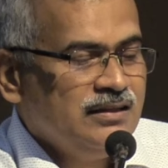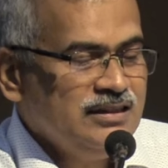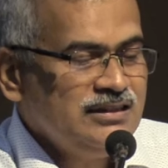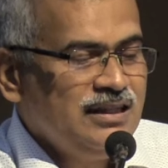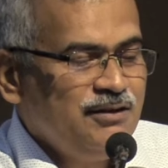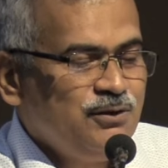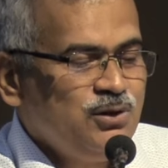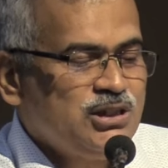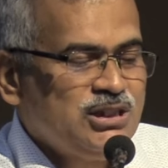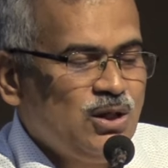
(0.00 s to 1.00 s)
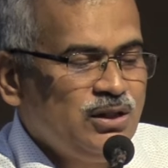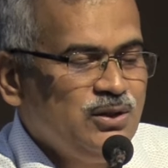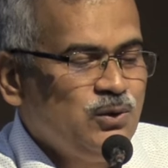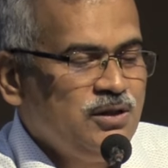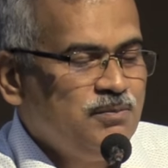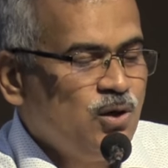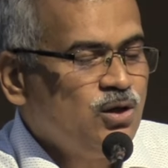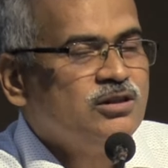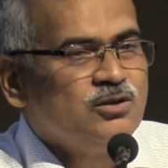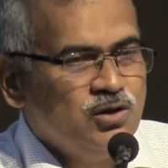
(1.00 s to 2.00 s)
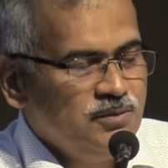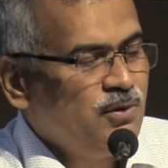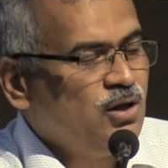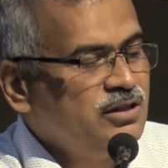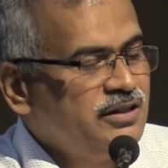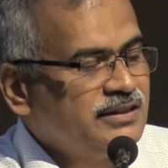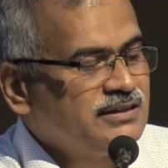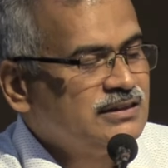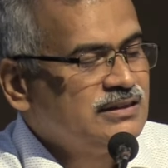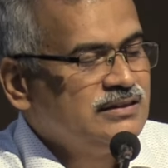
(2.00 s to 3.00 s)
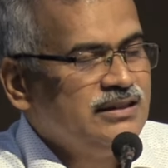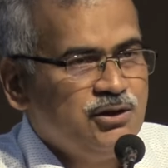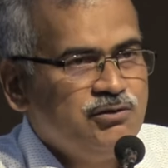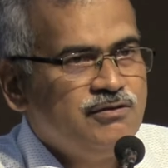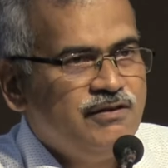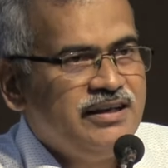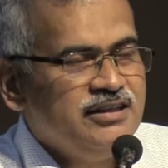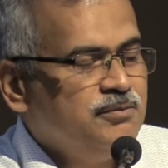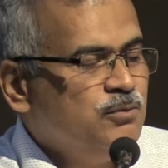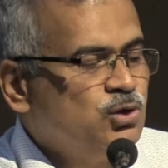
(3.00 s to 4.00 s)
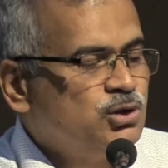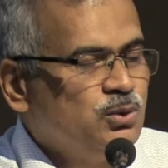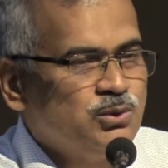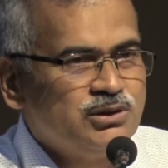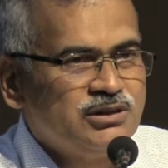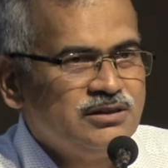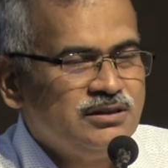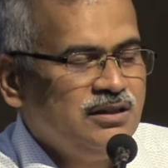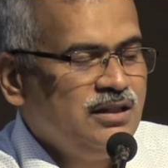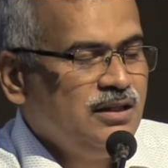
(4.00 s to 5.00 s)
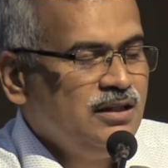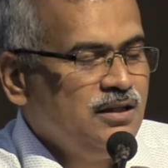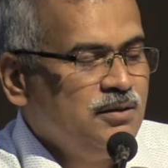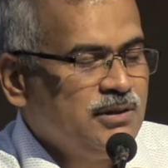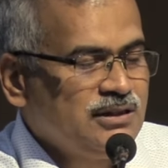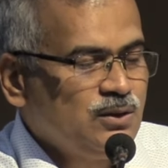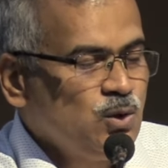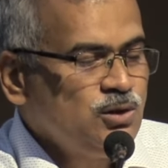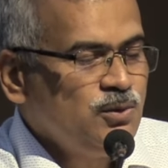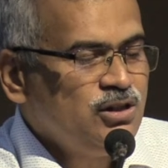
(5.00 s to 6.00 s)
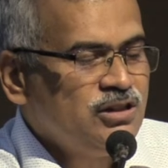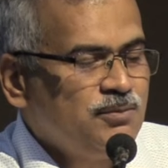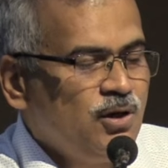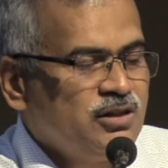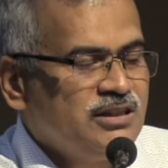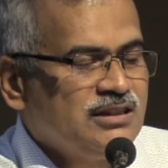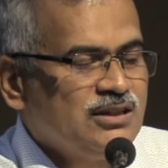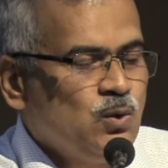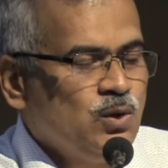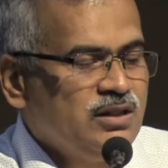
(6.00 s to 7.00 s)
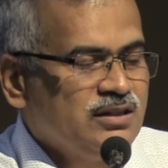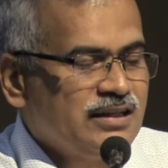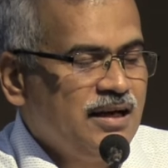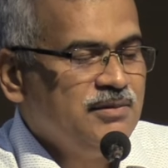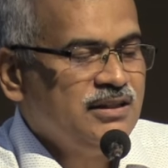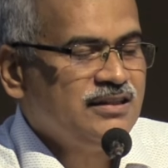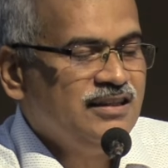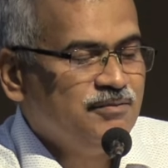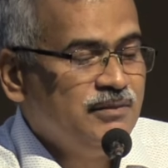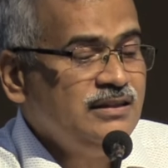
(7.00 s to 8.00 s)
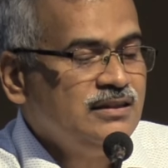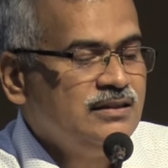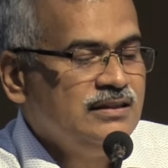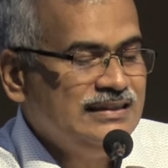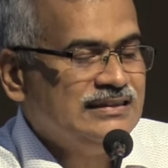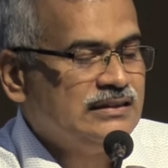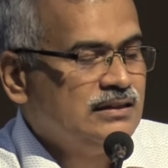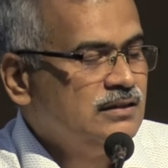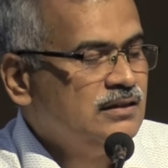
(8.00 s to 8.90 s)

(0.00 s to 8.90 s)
This, therefore, is not the only book on Goan politics that you will find in bookstores. But post-colonial politics in Goa cabinet government is,